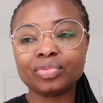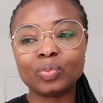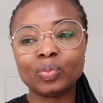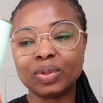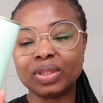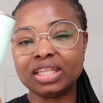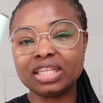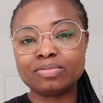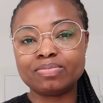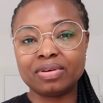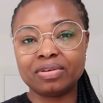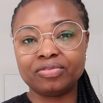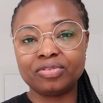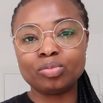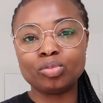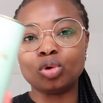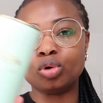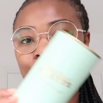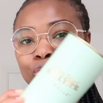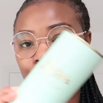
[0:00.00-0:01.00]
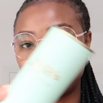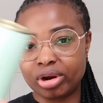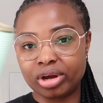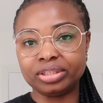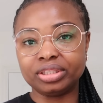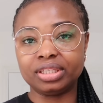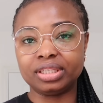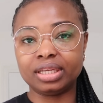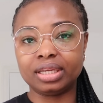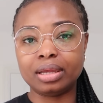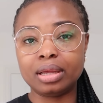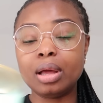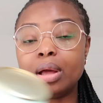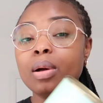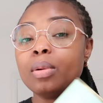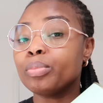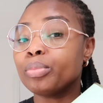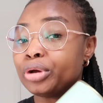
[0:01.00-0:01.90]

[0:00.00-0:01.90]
with this perfume on throughout the day.